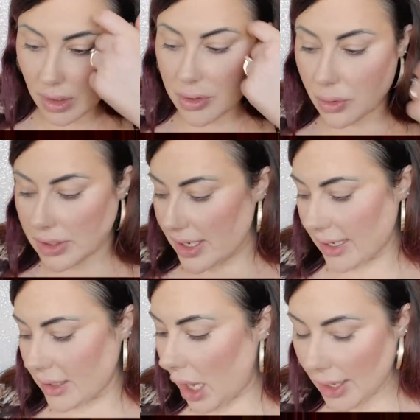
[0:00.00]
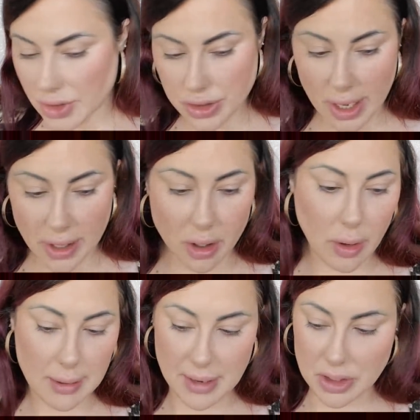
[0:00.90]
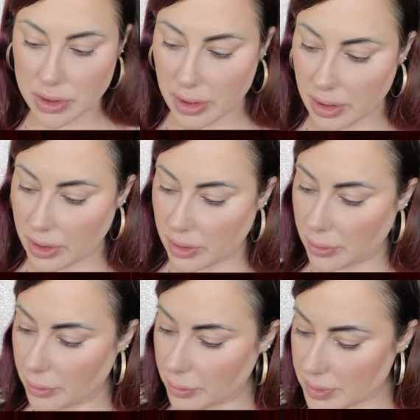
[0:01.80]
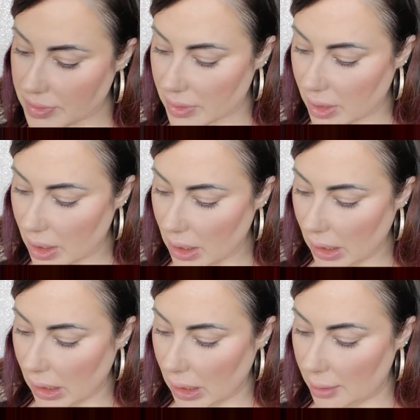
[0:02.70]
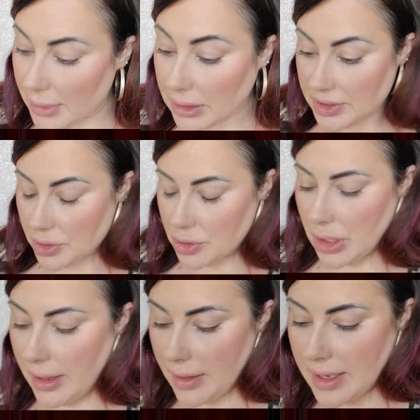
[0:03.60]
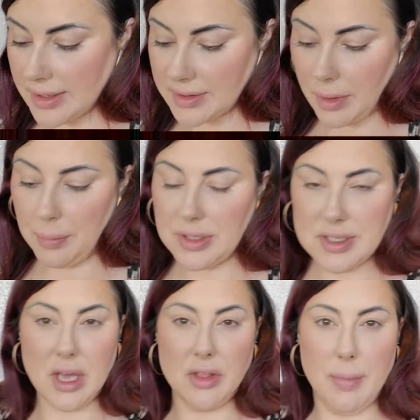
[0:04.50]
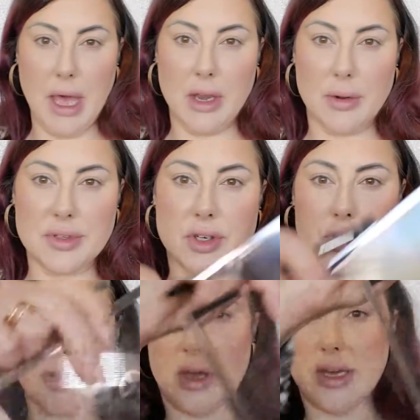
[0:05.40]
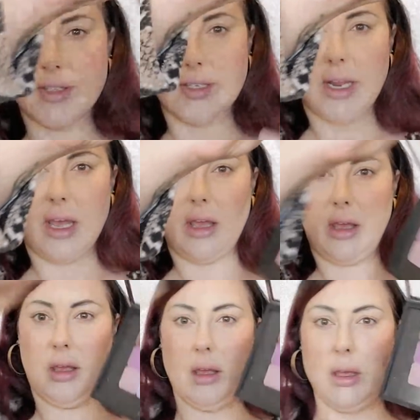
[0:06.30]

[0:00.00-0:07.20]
you can take an eyeshadow. I'm actually going to use, let's try this. So I put together a palette I was going to show you guys today.